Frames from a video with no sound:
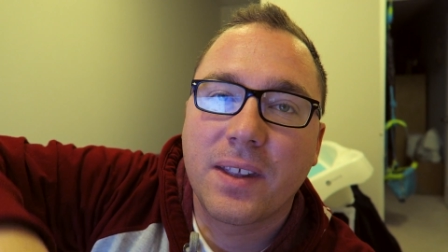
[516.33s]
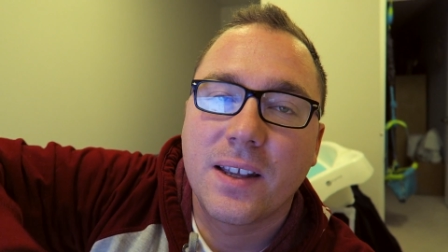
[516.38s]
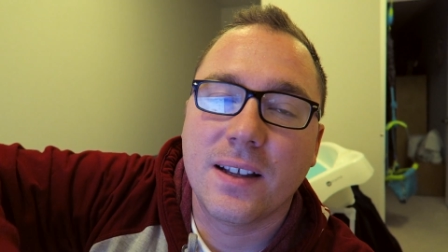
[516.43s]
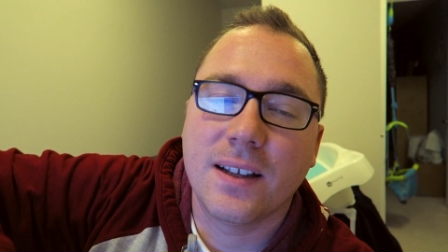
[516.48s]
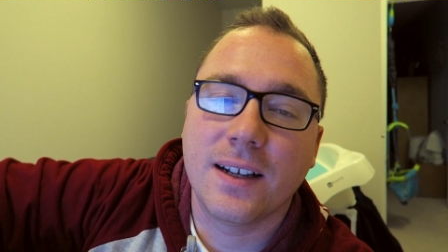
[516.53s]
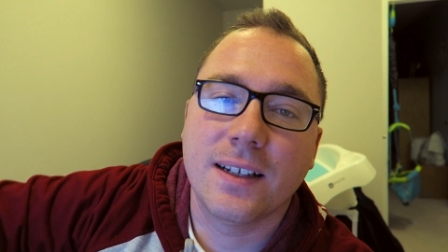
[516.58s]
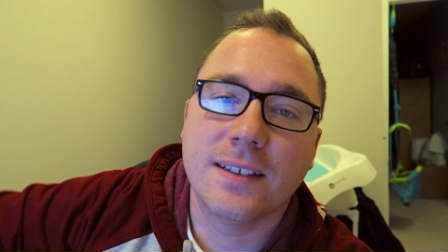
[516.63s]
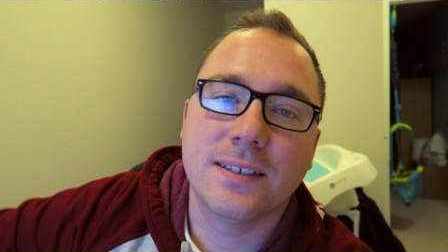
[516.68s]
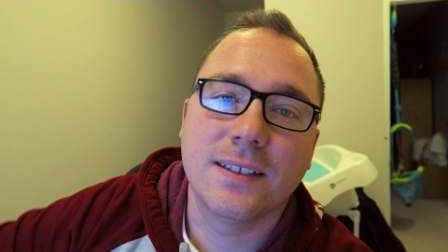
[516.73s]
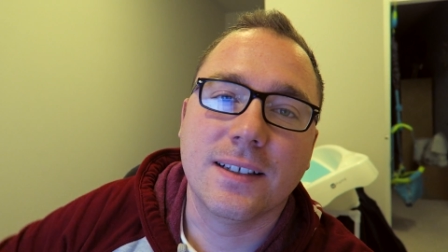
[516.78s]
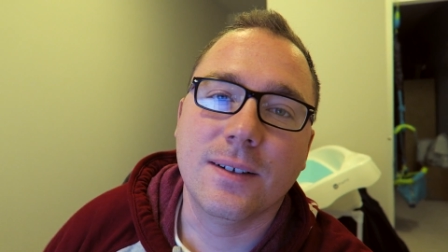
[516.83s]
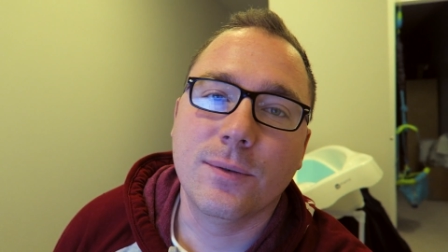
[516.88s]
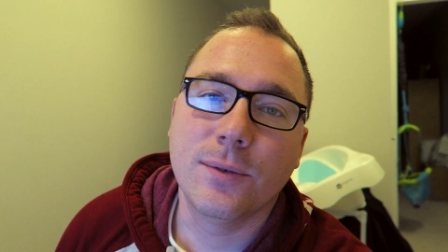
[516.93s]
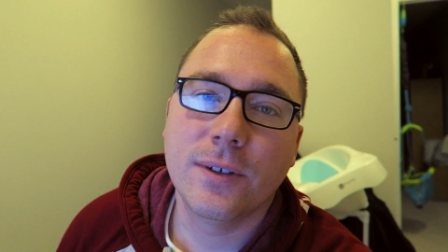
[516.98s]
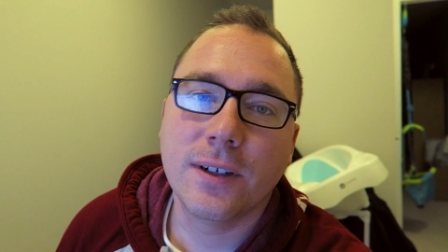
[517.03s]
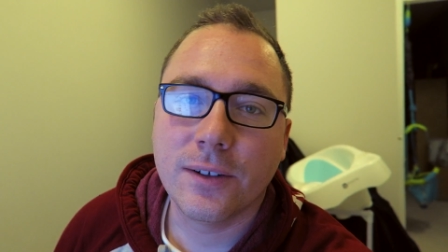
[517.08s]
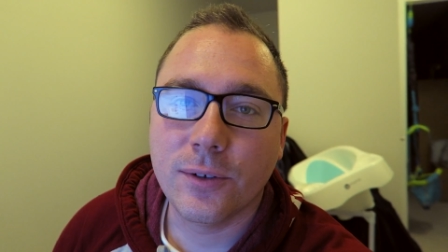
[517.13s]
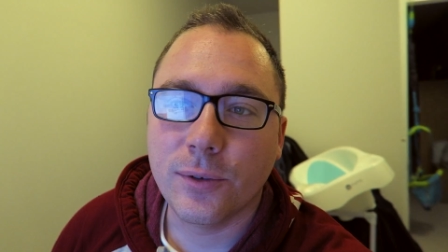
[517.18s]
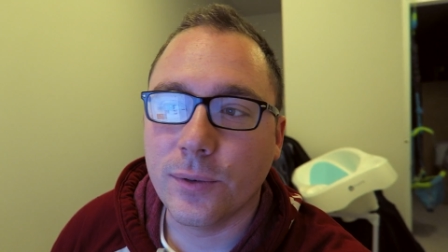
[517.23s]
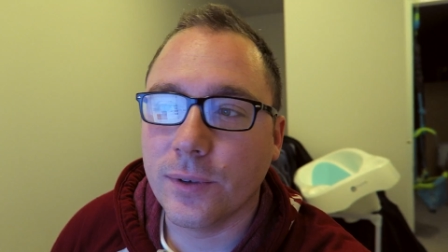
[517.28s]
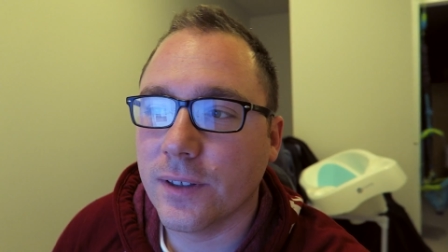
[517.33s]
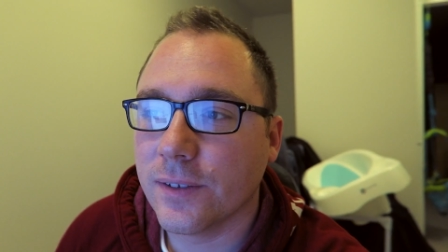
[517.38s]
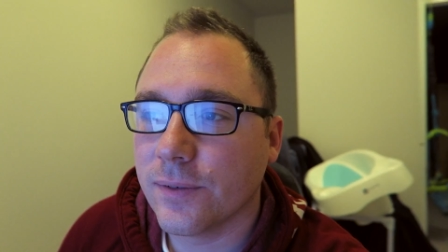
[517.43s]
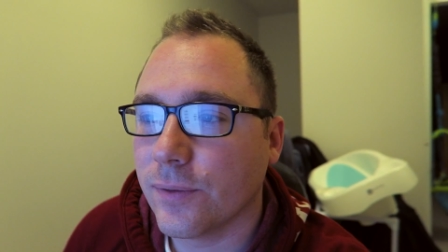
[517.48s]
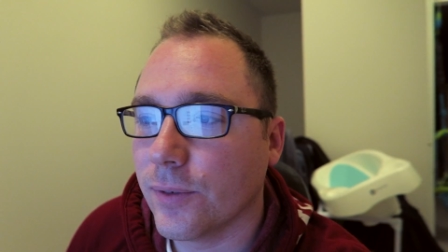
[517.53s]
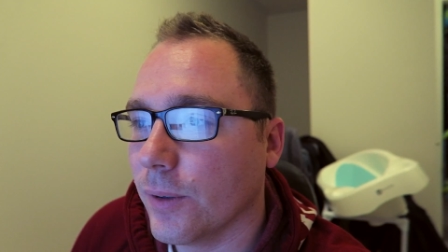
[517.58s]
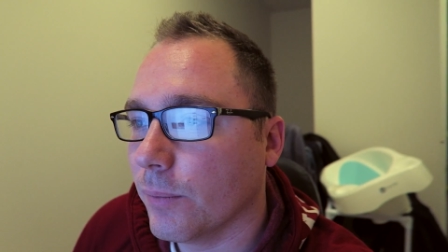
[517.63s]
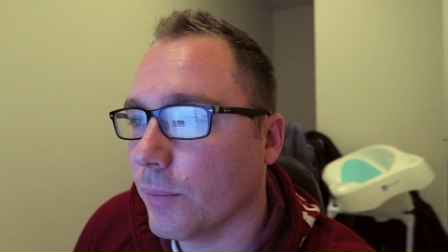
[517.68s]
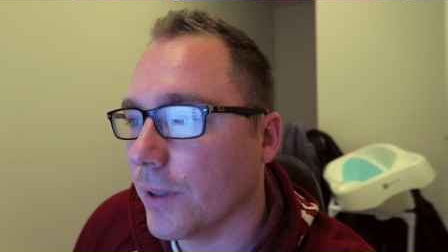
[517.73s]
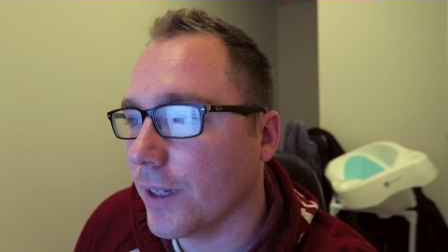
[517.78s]
Like I said, we're not doing this
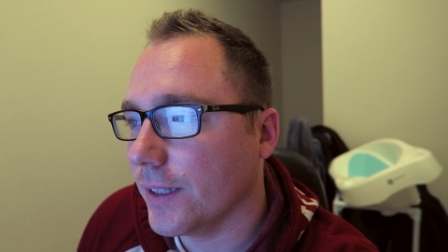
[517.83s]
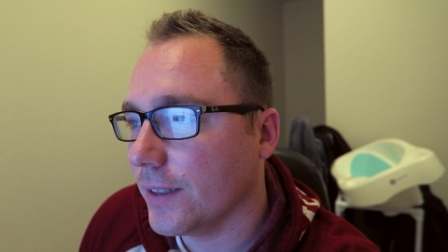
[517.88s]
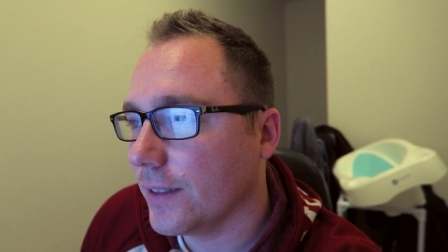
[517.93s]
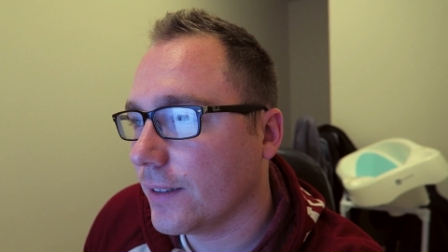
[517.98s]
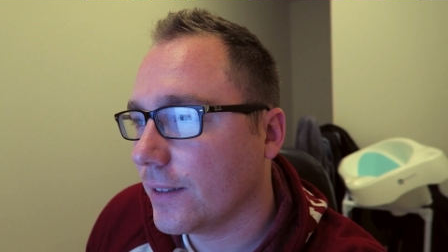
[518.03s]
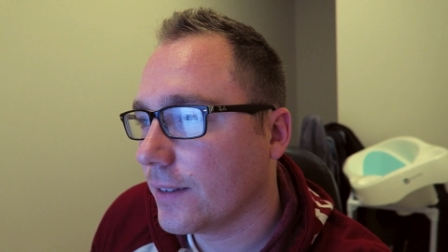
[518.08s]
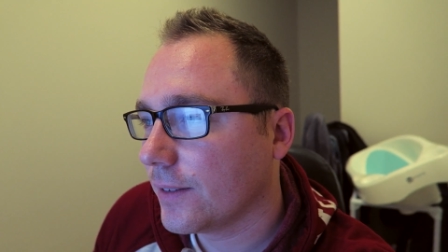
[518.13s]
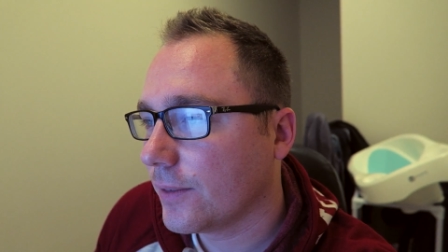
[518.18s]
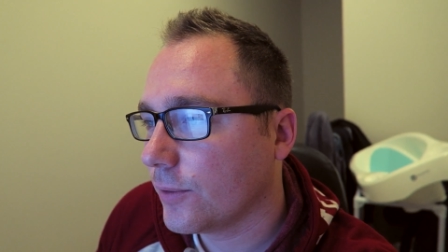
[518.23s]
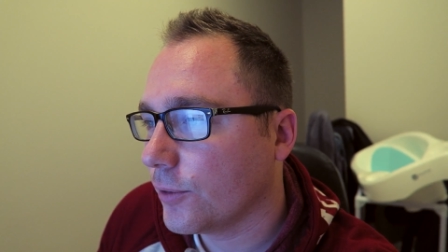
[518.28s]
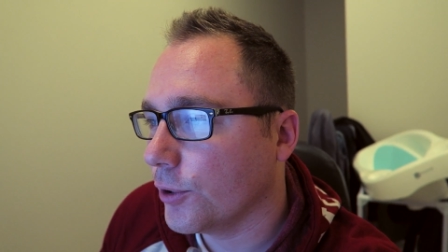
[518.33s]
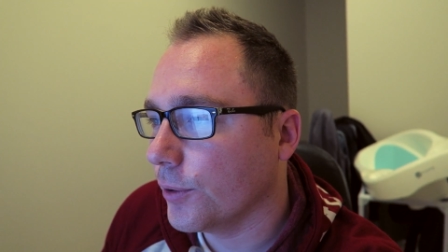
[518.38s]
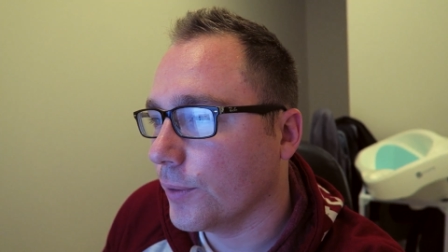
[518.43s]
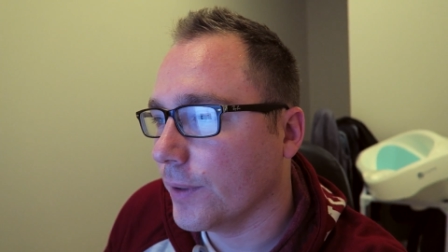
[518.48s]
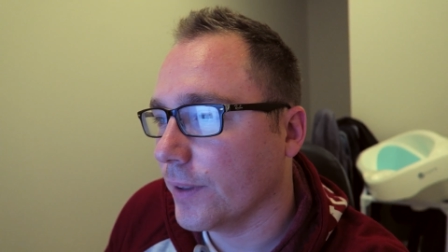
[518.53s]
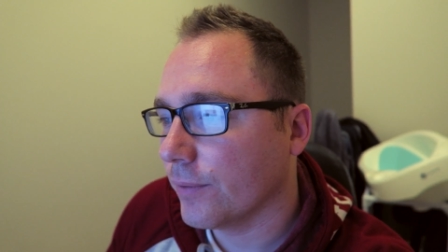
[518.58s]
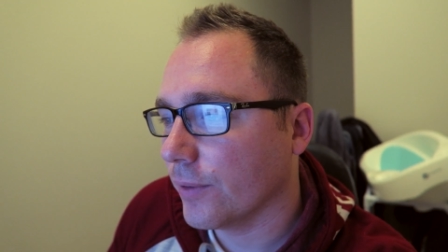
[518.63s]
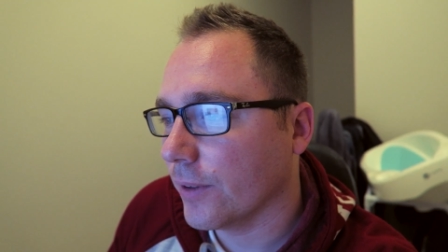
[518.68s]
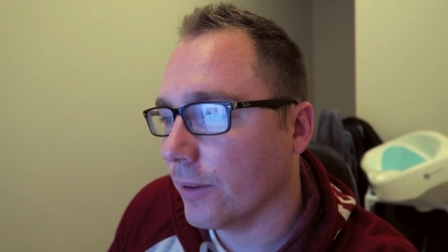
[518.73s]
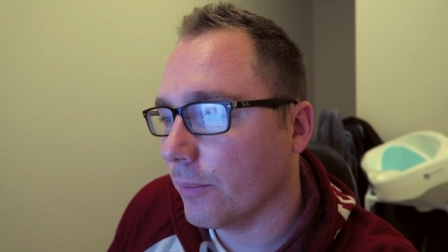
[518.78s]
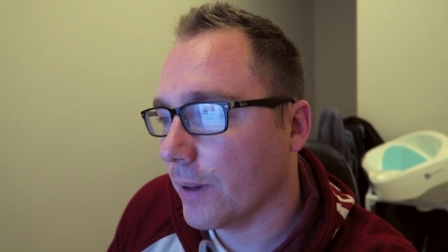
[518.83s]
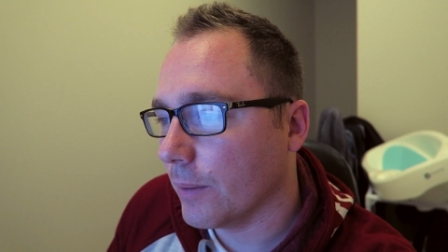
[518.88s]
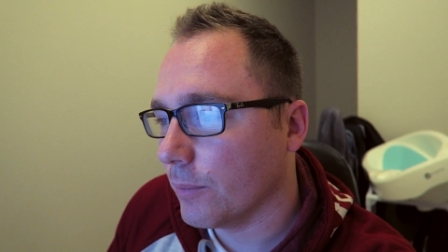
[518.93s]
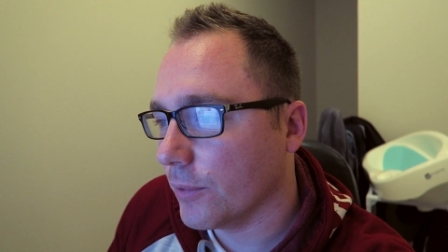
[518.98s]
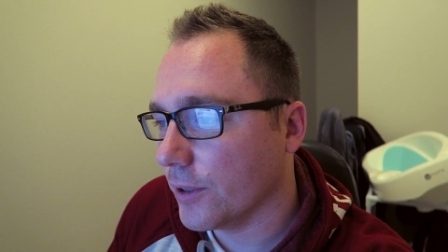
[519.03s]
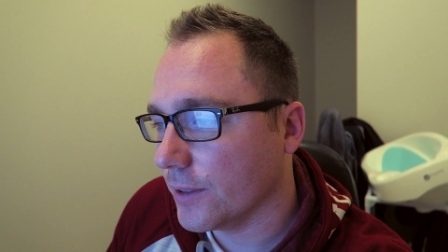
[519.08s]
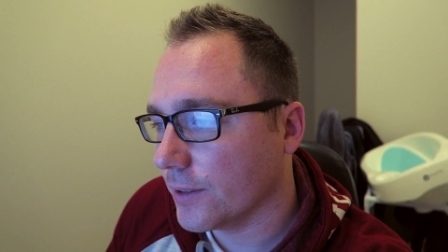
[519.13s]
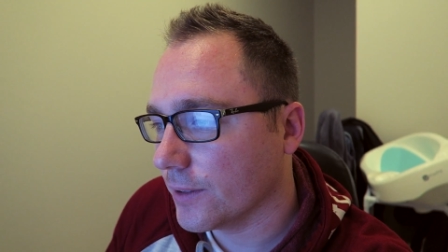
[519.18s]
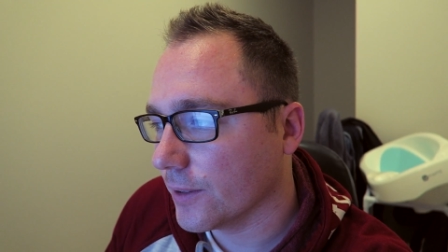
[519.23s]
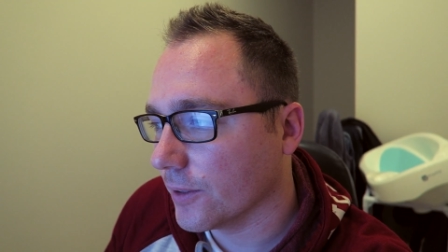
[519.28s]
for the money. We're doing it for the memories,